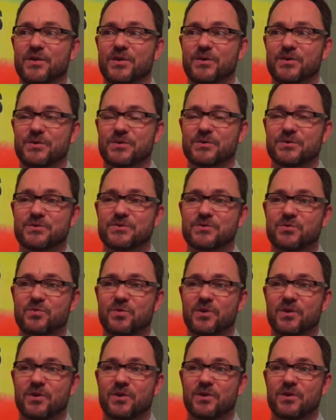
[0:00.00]
those
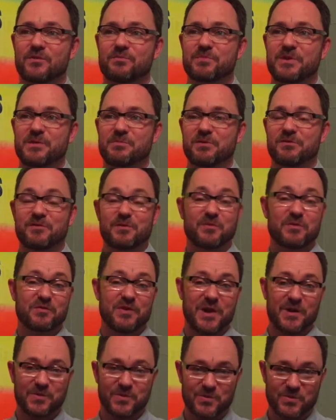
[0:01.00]
were people from
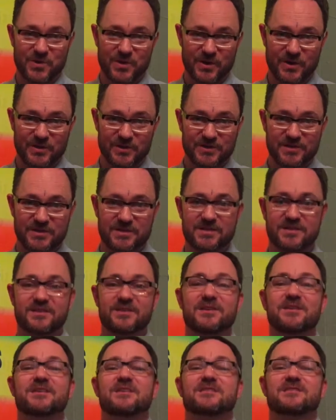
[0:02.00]
around the world
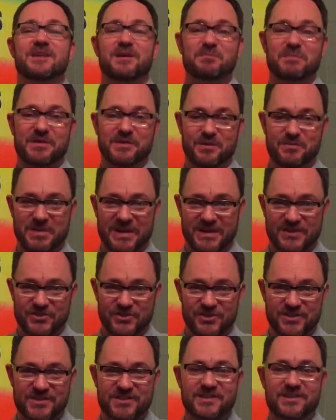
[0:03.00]
sent me their
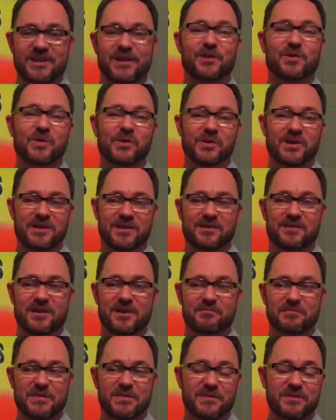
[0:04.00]
pages and I collated
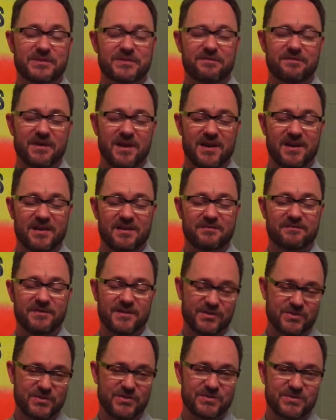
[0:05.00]
them, and there's five
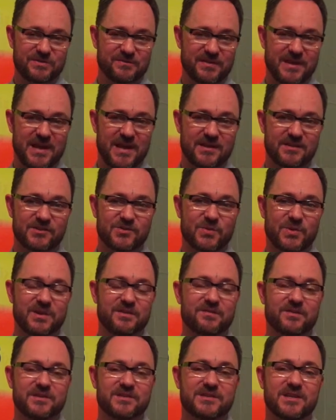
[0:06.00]
issues of that.
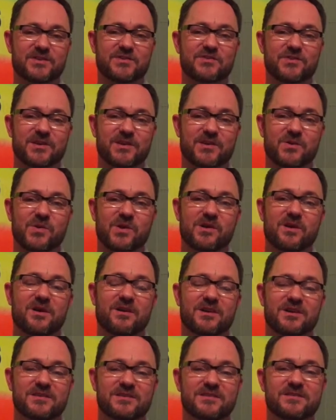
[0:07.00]
twenty-first Century Queer
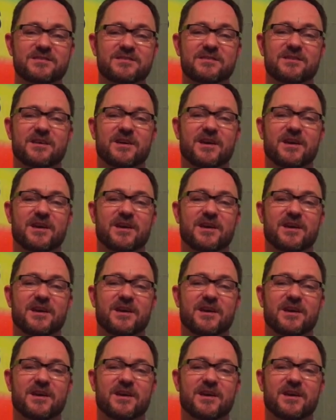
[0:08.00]
Artists